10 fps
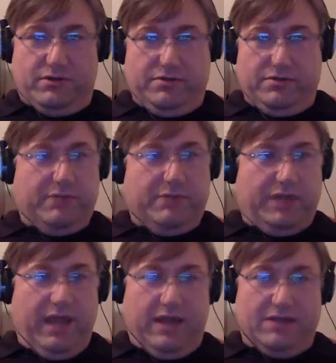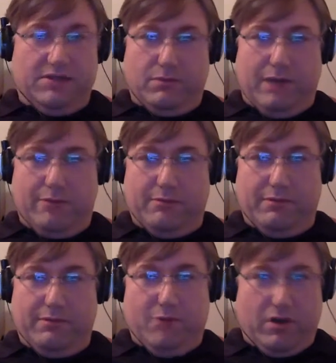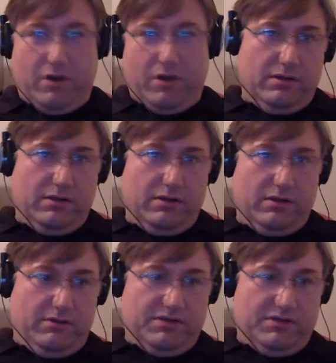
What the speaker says: You simply can't. Or Robert V. Parker. You